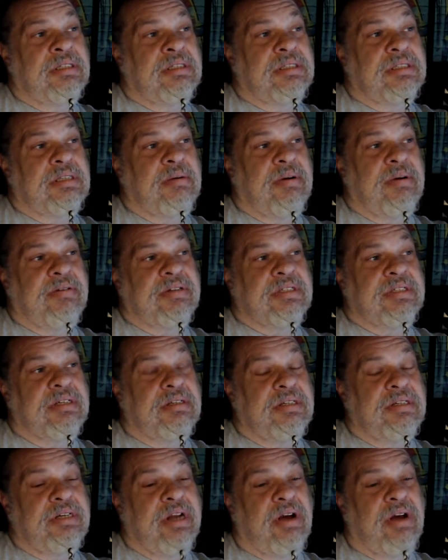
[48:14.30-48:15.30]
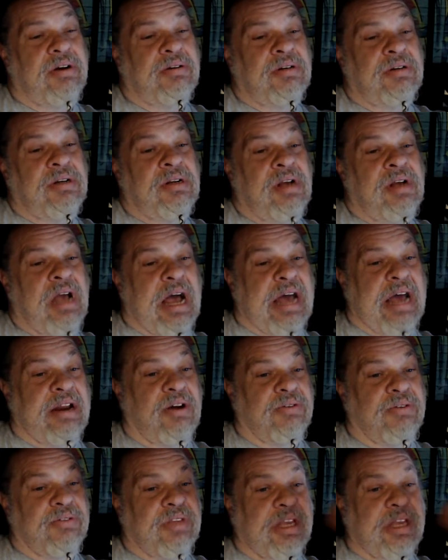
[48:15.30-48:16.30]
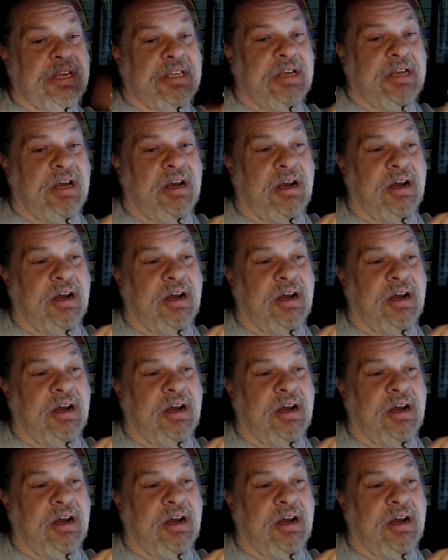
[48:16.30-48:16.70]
some of it's, you know, I don't think